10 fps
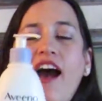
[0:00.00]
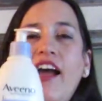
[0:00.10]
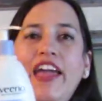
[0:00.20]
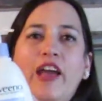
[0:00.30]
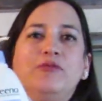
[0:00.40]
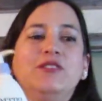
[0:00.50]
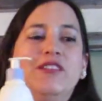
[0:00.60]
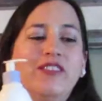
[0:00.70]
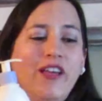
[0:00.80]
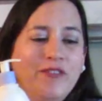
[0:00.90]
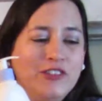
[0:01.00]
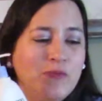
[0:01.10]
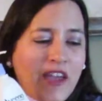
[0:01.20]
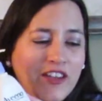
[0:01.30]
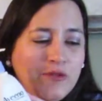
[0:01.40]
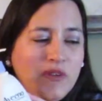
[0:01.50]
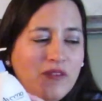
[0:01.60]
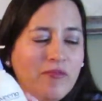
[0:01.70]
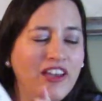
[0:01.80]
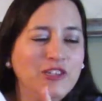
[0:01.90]
I absolutely love this. My
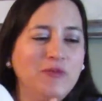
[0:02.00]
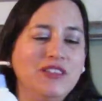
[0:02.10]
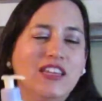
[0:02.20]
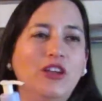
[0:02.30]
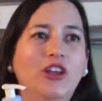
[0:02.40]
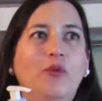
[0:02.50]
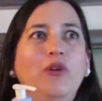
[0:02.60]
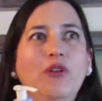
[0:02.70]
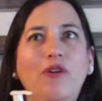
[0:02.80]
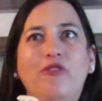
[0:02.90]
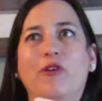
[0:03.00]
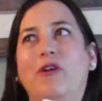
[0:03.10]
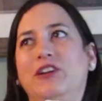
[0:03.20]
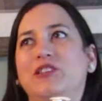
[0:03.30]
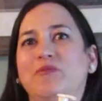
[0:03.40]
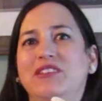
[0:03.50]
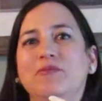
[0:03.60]
husband, my husband's like, you know, what do you want for Christmas?